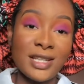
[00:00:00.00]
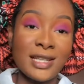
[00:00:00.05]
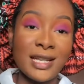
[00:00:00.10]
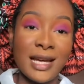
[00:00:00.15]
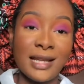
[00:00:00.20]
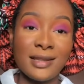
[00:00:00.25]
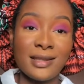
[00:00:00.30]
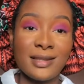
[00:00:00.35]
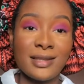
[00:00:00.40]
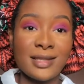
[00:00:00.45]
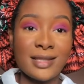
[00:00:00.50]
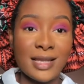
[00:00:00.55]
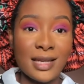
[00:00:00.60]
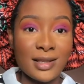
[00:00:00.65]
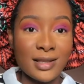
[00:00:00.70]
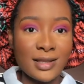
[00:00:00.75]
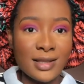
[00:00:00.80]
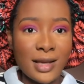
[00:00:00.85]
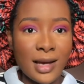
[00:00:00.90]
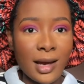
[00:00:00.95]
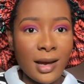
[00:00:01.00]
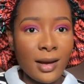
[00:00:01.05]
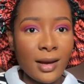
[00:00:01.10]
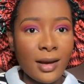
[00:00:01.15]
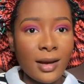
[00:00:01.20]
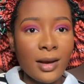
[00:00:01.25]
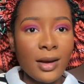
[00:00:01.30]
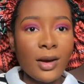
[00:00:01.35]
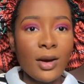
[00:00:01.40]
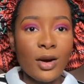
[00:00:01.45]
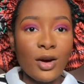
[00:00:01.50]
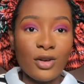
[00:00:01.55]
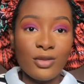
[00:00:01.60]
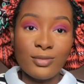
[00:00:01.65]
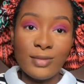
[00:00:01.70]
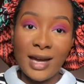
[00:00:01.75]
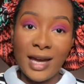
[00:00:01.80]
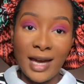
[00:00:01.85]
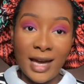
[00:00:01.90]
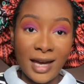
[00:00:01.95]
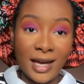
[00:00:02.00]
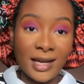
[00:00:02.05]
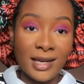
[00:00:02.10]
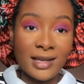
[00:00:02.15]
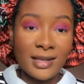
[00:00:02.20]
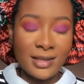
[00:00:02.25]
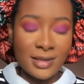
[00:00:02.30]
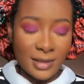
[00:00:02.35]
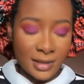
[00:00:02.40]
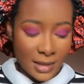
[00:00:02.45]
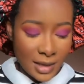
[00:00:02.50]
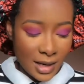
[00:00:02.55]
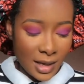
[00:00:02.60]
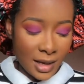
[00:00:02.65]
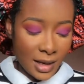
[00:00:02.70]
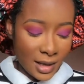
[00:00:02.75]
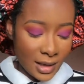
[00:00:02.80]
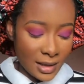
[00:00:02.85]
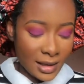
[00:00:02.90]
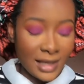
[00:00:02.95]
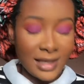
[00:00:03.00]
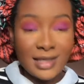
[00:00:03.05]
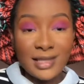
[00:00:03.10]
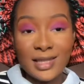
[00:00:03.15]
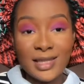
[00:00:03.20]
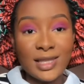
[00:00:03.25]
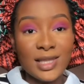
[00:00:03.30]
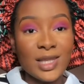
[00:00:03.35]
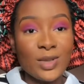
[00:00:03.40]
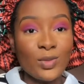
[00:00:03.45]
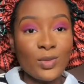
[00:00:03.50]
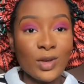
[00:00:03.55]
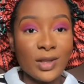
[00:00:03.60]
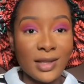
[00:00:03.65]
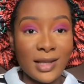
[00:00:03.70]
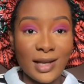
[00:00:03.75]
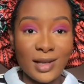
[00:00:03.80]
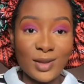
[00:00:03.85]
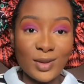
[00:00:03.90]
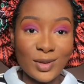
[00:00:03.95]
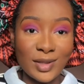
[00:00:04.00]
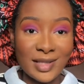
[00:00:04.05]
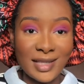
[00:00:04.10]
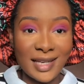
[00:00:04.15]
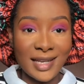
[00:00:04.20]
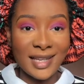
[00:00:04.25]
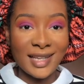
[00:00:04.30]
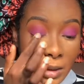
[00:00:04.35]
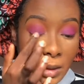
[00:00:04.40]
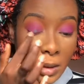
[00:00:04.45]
at the center of my eyes. Let's see what that looks like.